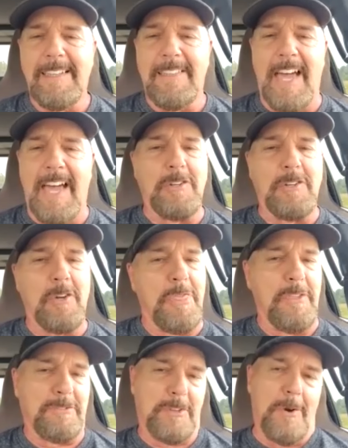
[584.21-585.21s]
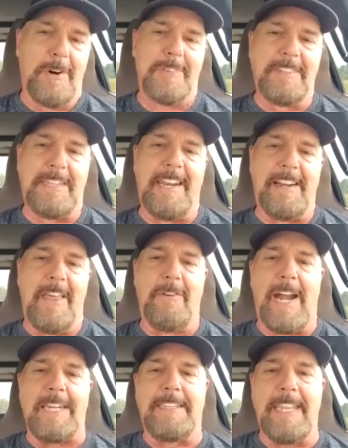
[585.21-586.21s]
And I can go to a thesaurus and get
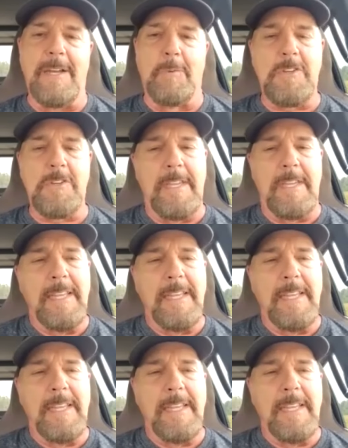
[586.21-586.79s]
another idea, which